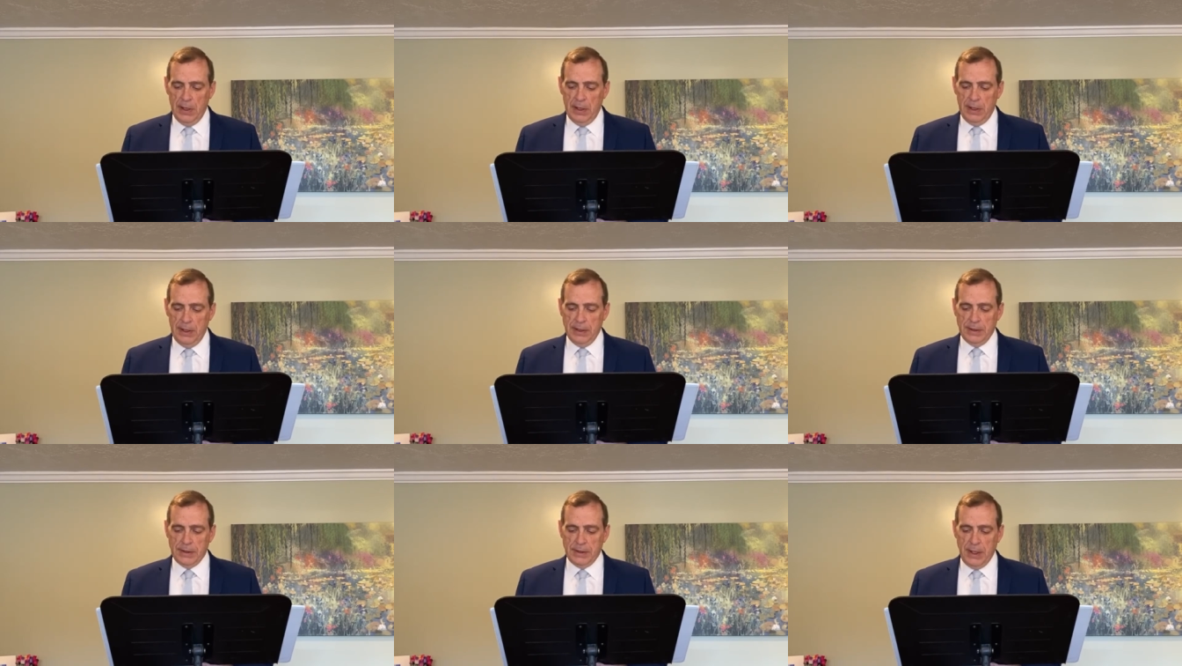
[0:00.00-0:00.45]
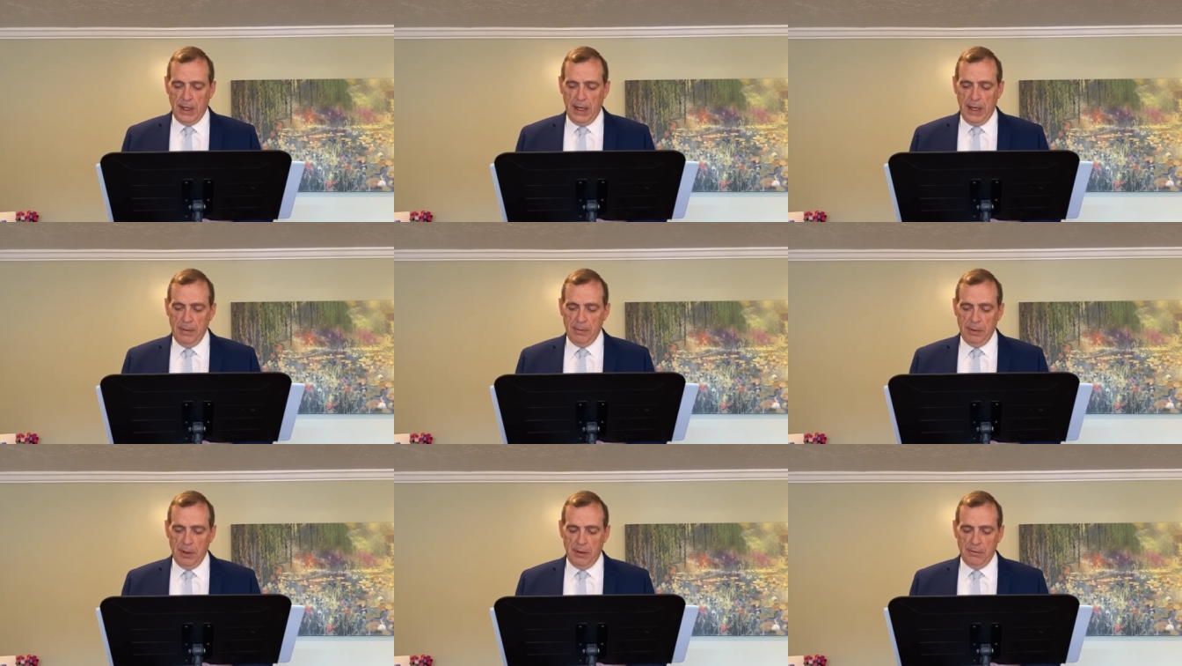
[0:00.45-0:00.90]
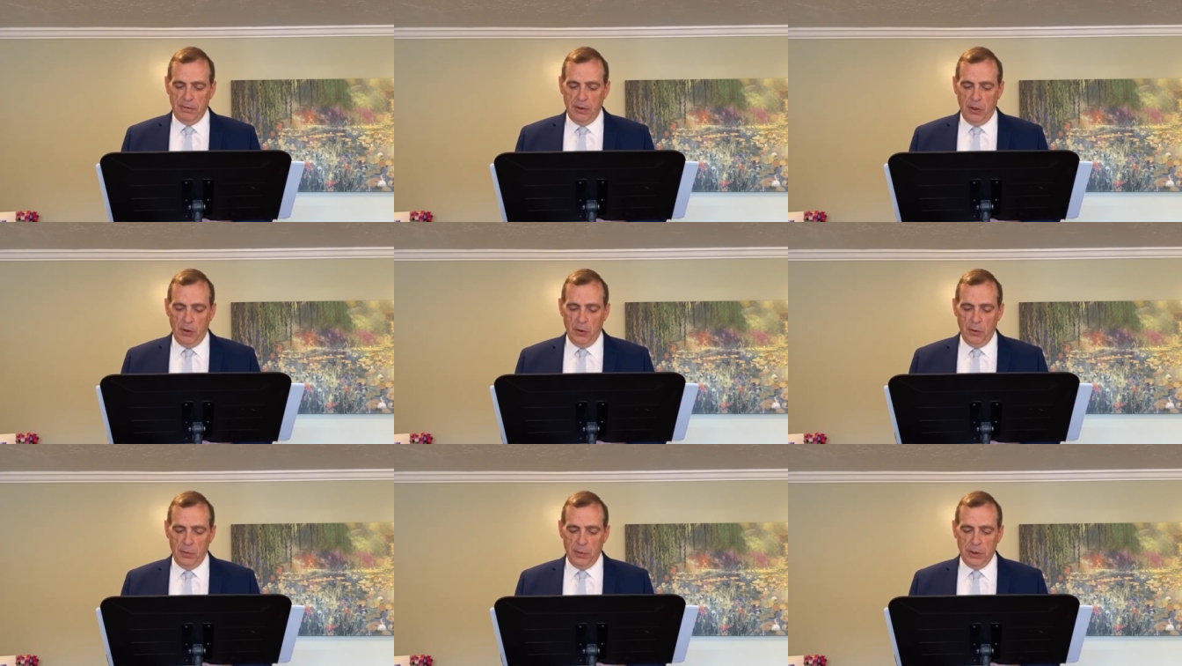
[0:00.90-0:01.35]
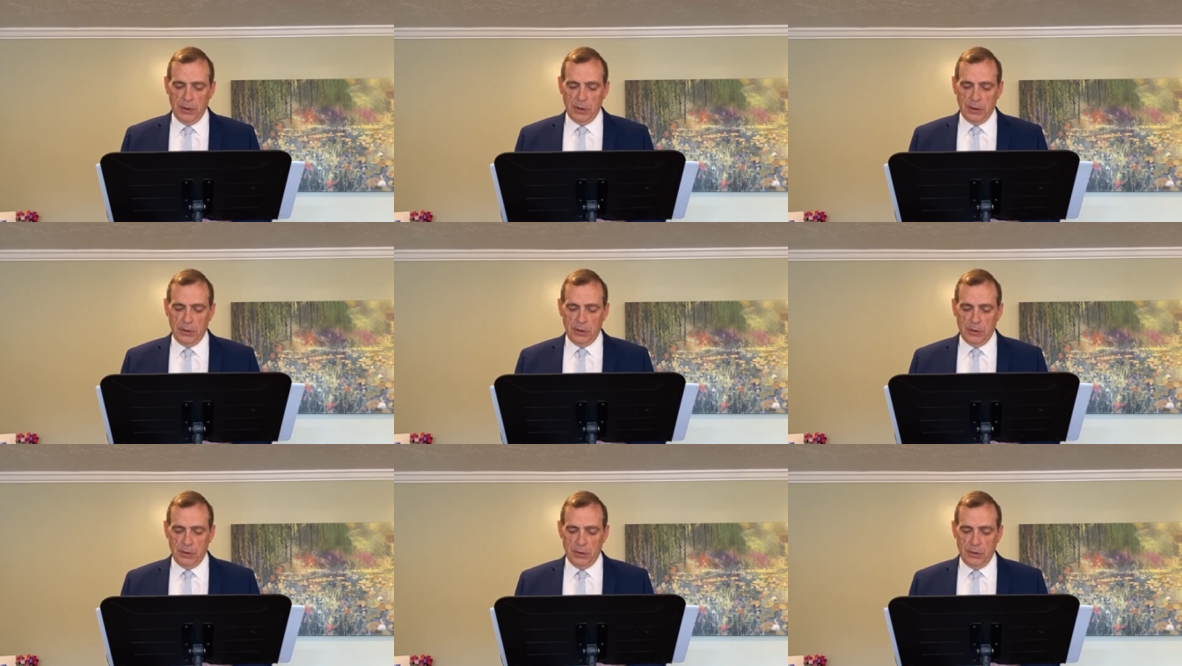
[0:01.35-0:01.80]
This type of hope
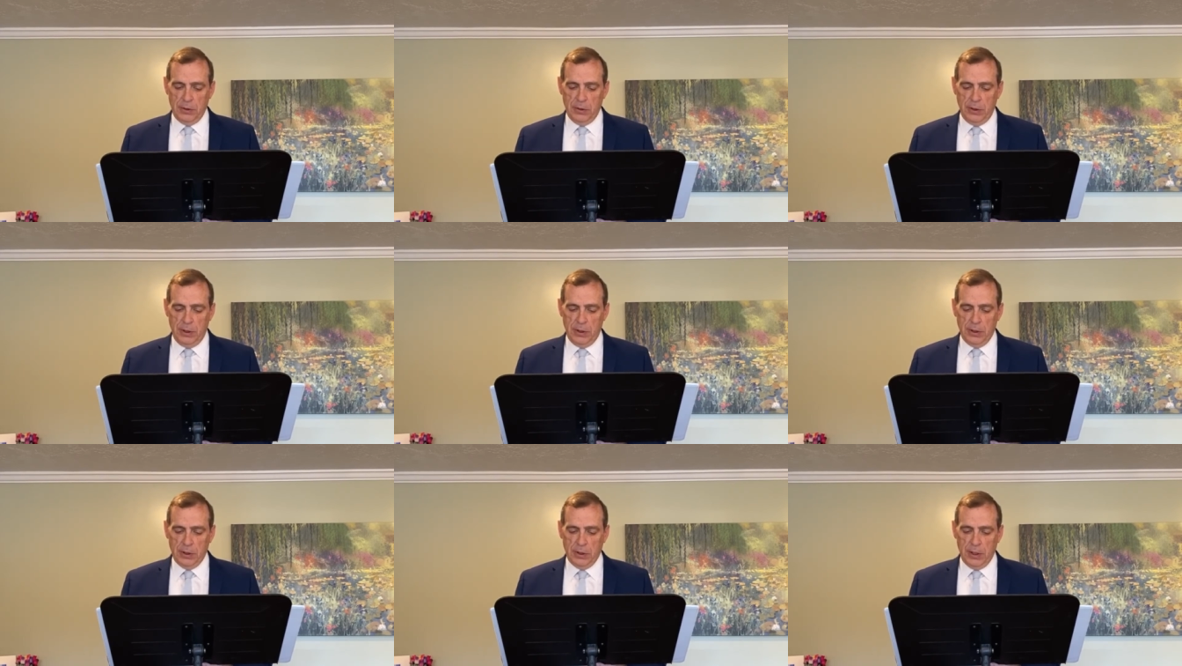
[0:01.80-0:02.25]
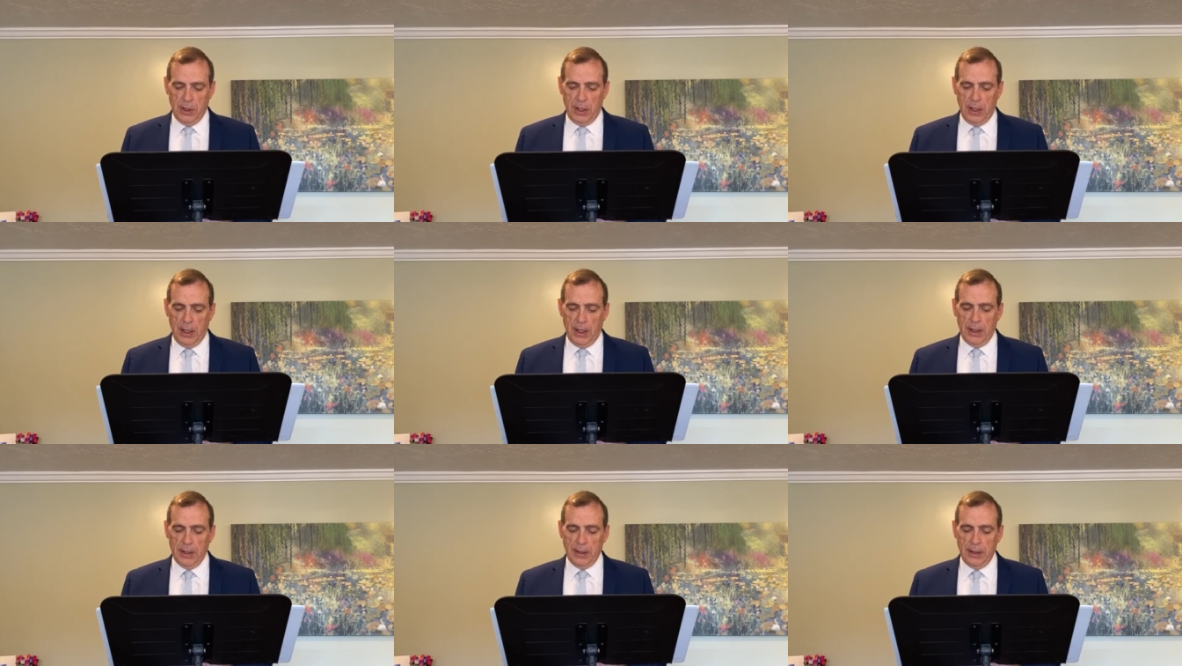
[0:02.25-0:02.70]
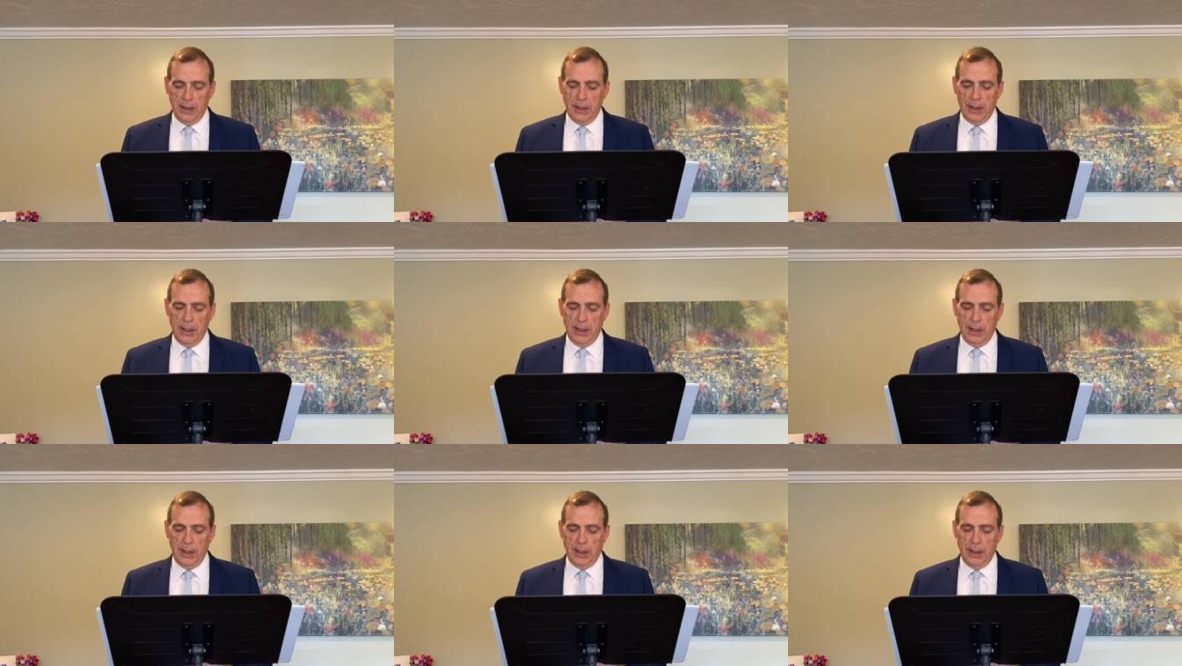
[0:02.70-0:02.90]
in, in God,